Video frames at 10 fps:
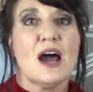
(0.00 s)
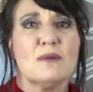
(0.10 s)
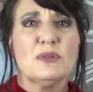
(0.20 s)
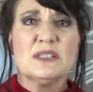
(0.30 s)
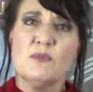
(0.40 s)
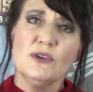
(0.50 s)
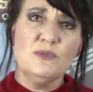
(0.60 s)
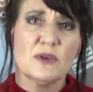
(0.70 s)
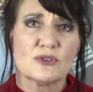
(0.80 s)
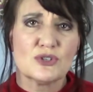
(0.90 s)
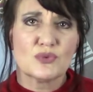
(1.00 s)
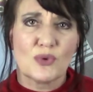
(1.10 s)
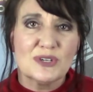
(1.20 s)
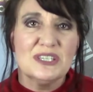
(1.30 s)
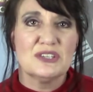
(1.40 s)
Plus, most builders
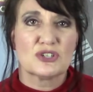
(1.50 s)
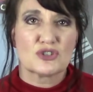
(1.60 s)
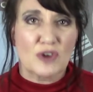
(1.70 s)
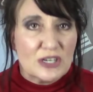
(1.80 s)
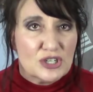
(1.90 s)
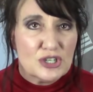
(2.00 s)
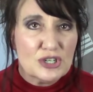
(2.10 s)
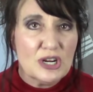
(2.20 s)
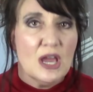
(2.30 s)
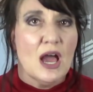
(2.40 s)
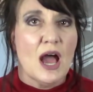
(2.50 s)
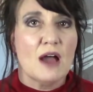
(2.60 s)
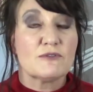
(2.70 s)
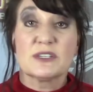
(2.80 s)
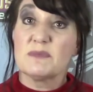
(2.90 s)
warranty the structure
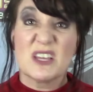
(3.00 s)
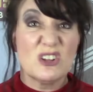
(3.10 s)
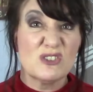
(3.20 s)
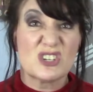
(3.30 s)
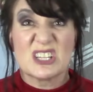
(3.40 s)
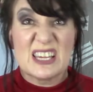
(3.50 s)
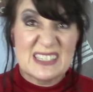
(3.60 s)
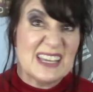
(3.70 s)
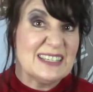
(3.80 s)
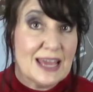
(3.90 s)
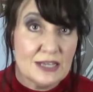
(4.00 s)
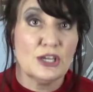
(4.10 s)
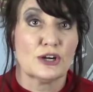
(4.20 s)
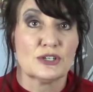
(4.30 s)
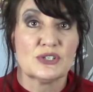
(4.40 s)
for something closer to, like, say, 10
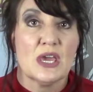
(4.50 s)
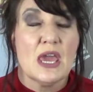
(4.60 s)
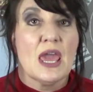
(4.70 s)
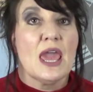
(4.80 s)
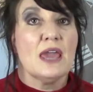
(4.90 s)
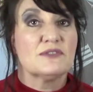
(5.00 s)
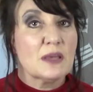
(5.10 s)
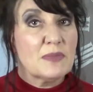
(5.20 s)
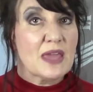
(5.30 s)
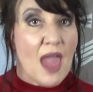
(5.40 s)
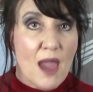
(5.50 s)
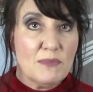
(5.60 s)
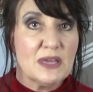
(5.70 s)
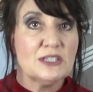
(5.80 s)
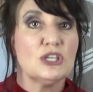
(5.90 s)
years. If something
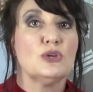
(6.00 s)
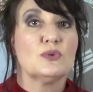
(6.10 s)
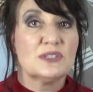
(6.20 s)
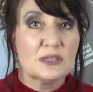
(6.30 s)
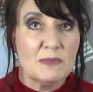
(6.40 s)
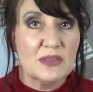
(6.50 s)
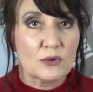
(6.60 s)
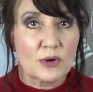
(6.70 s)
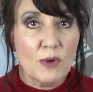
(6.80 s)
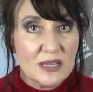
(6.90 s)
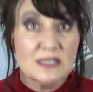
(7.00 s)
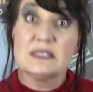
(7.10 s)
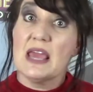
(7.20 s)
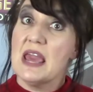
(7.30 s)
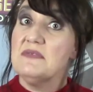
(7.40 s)
happened, you would submit the
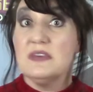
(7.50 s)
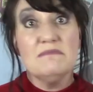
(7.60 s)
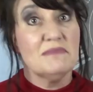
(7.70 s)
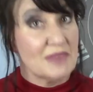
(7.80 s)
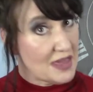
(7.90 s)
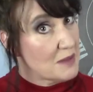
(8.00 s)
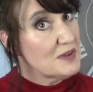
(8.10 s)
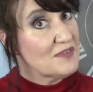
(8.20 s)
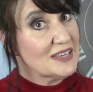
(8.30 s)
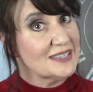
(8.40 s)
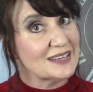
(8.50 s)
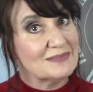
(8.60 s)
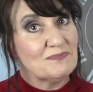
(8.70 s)
request and then they come and fix it.